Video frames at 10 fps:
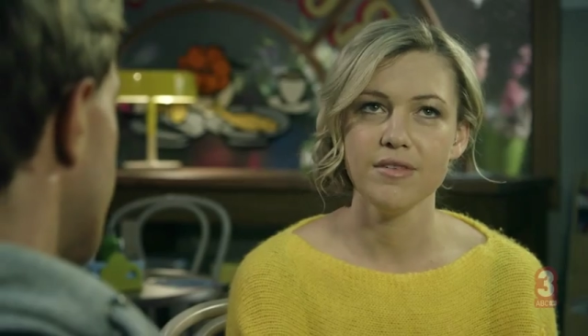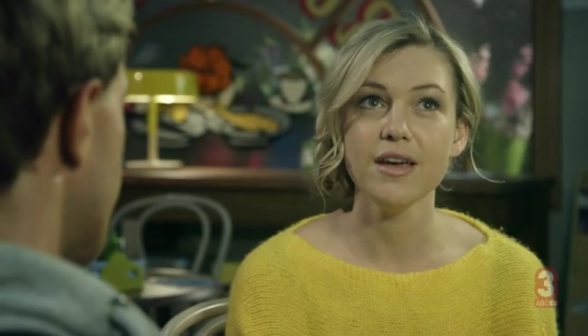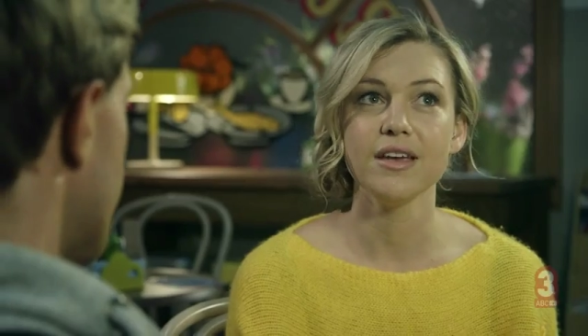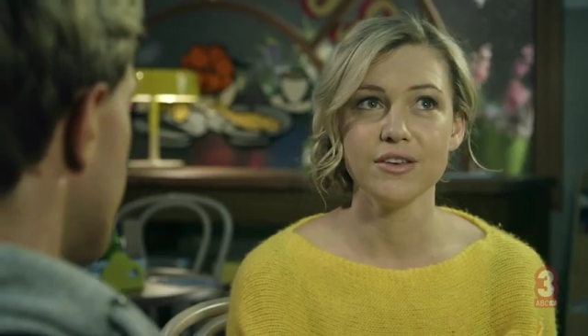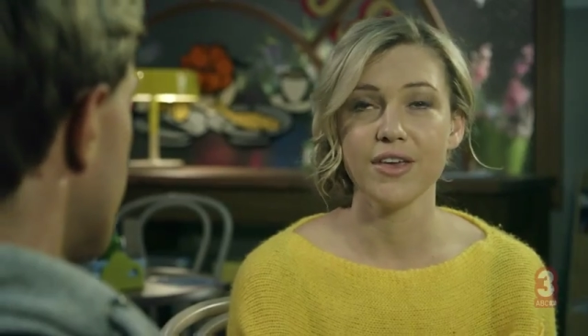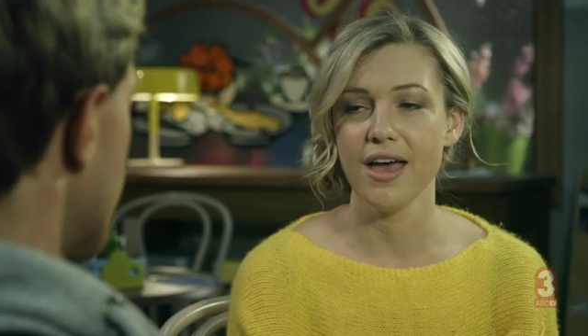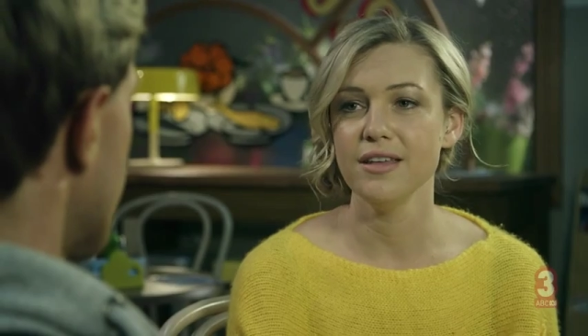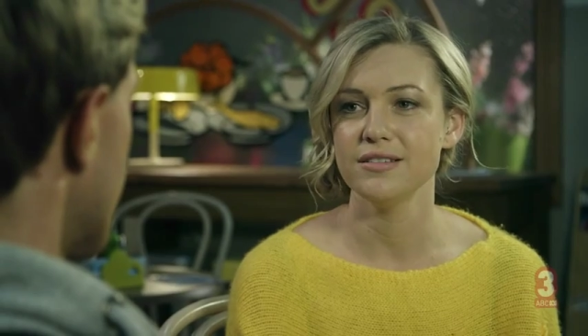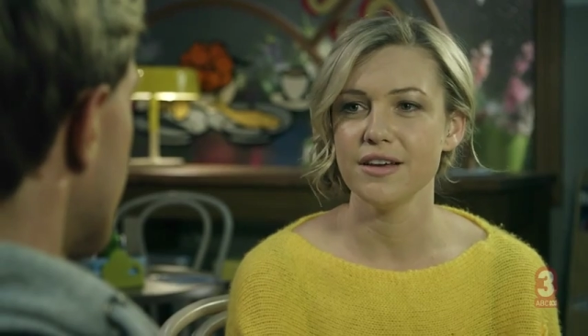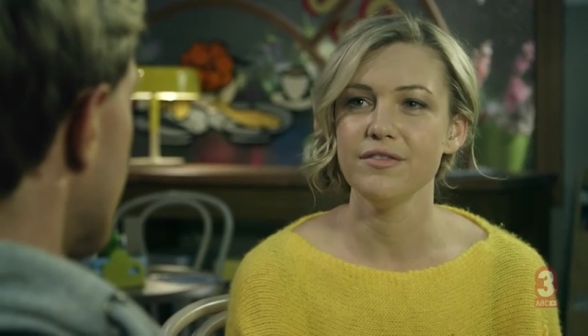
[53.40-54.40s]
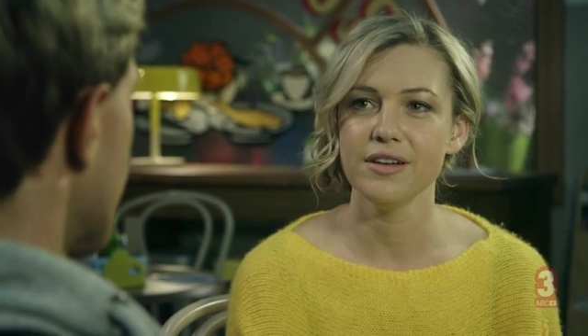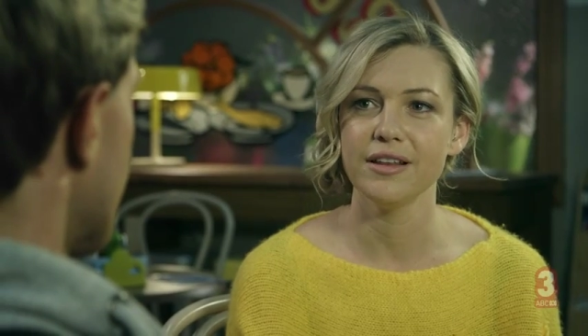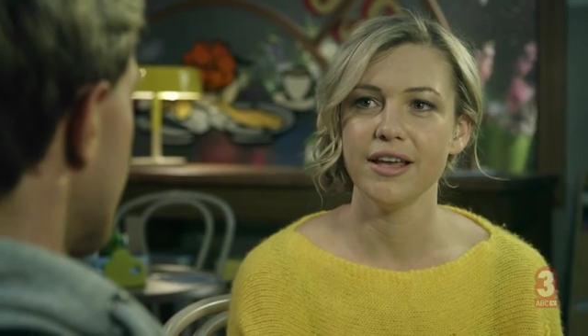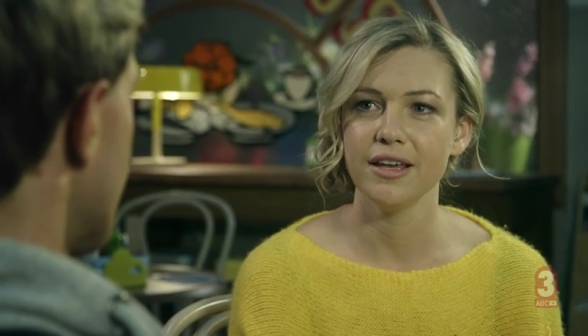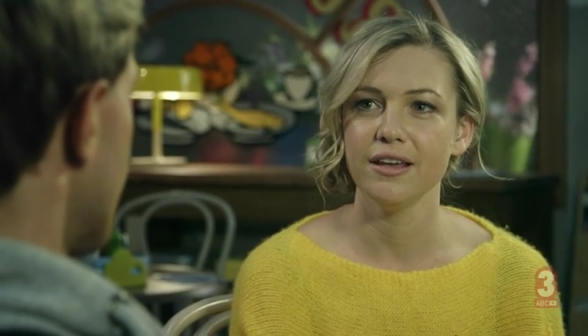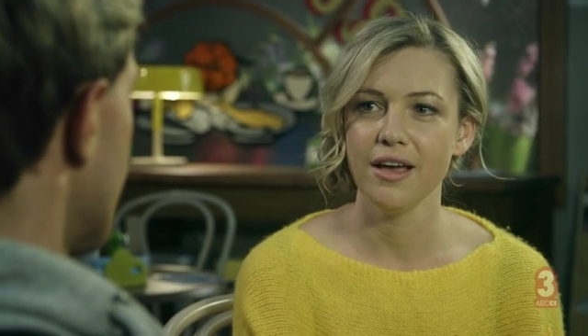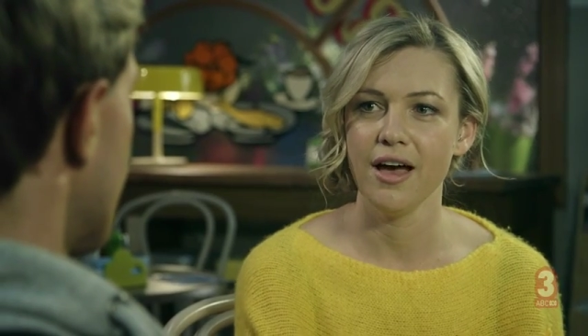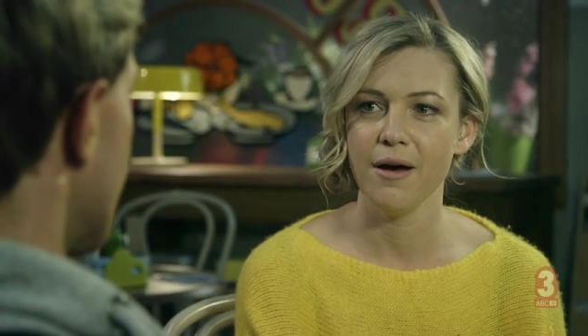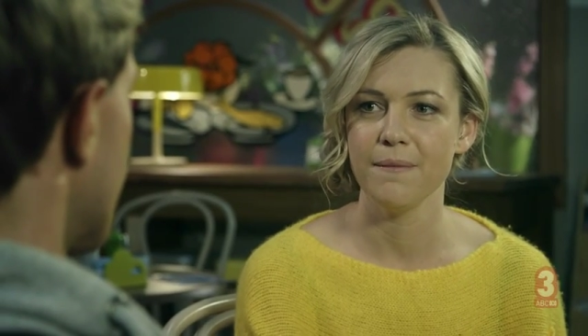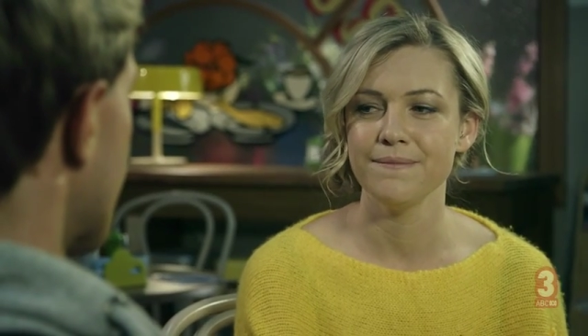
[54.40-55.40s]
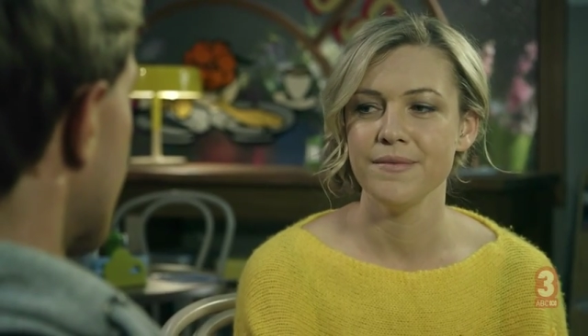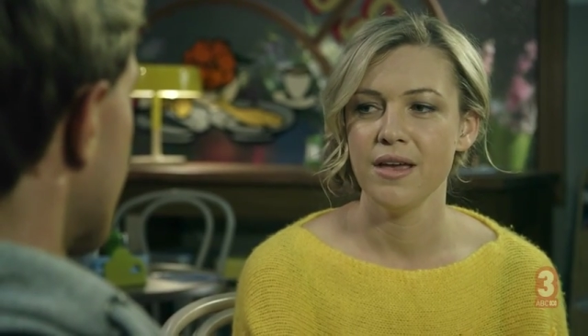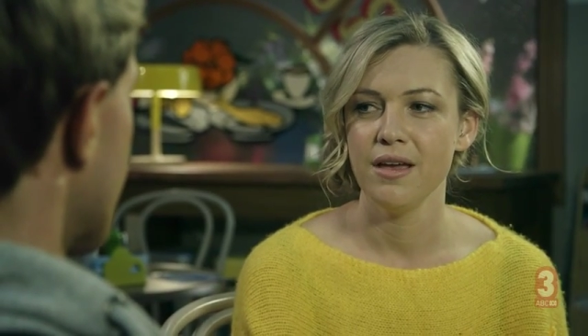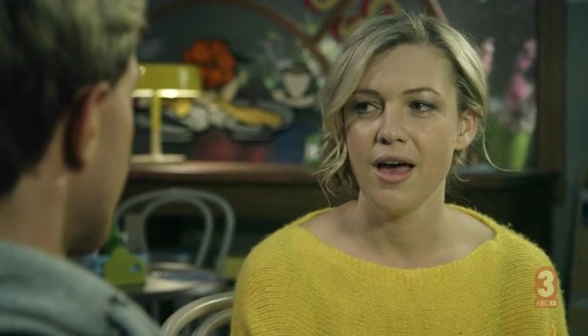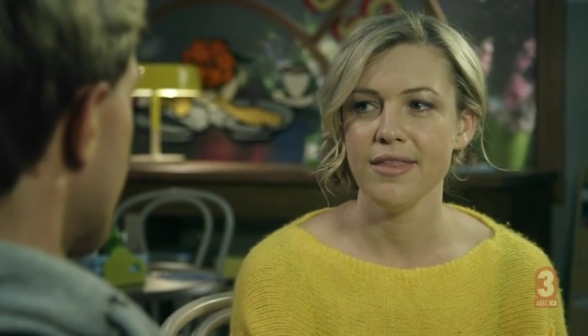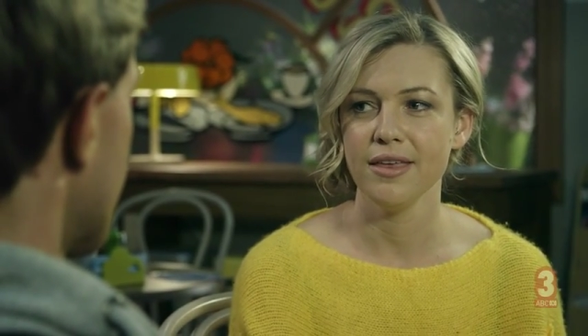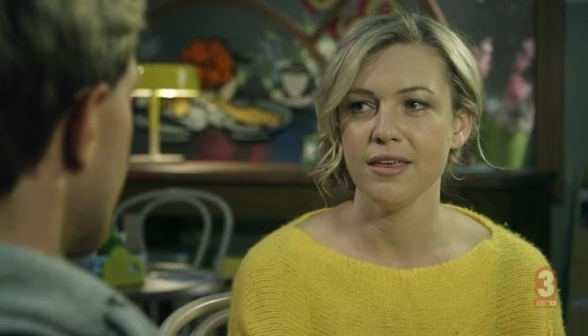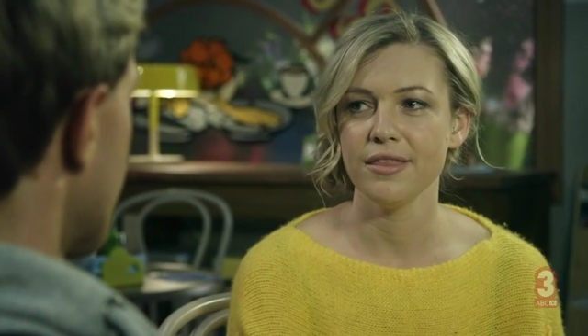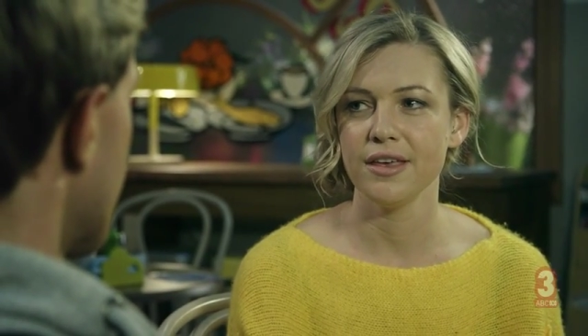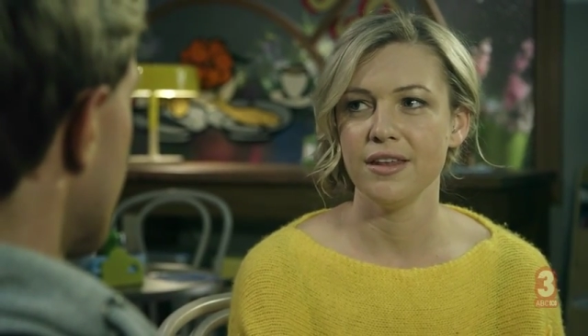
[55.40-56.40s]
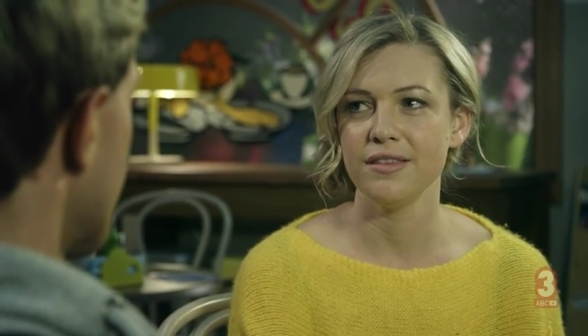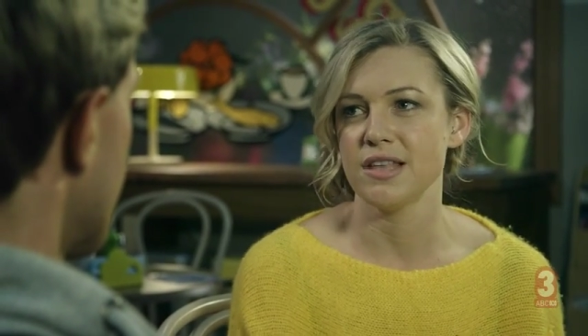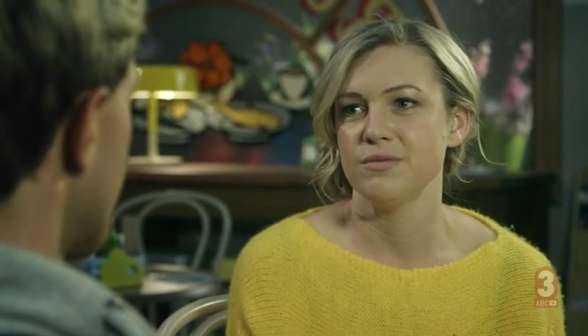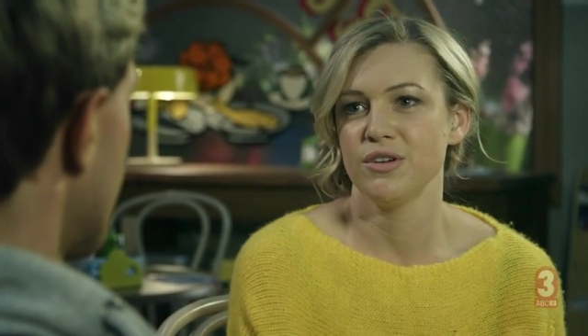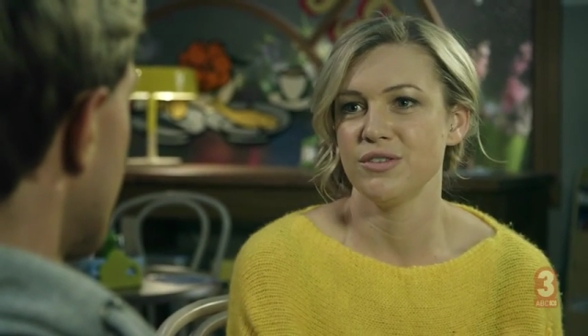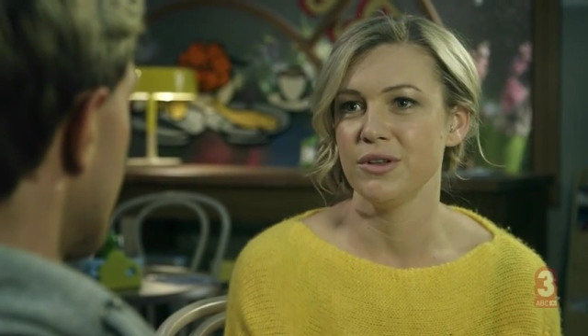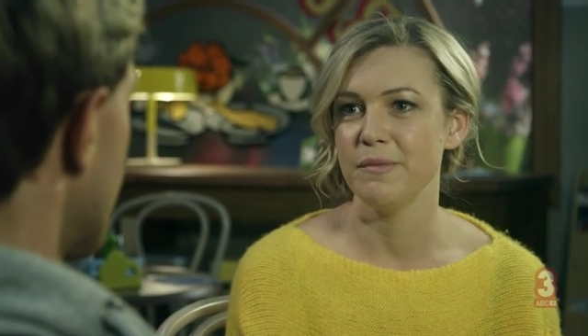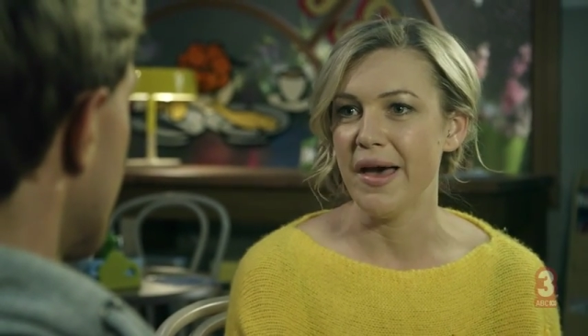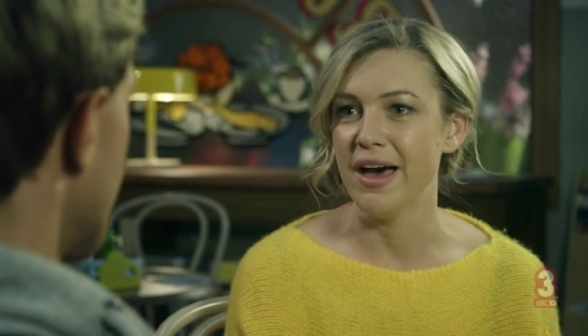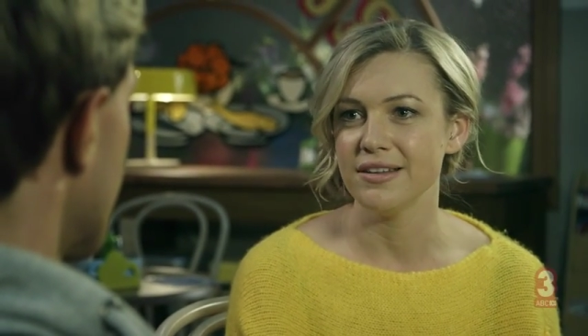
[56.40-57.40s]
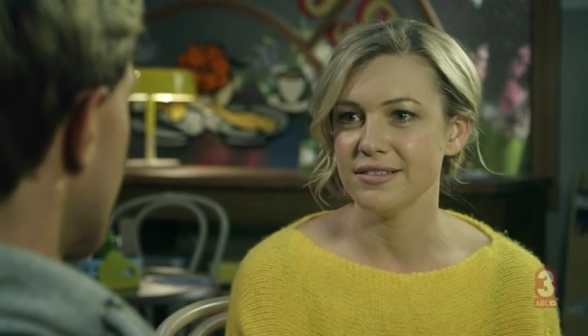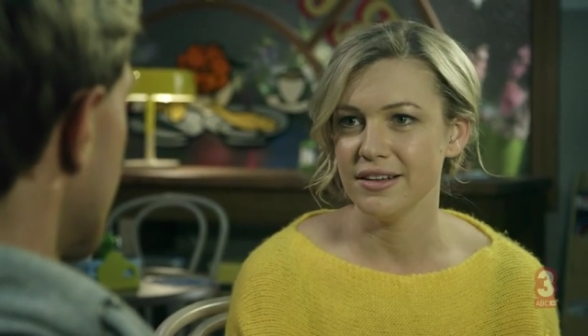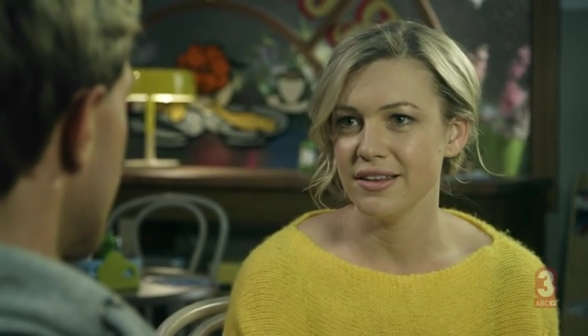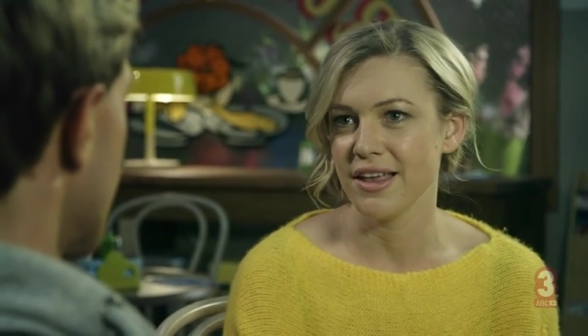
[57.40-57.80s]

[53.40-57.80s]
Yeah, you can, definitely. Um, think that that's what it's all about, isn't it?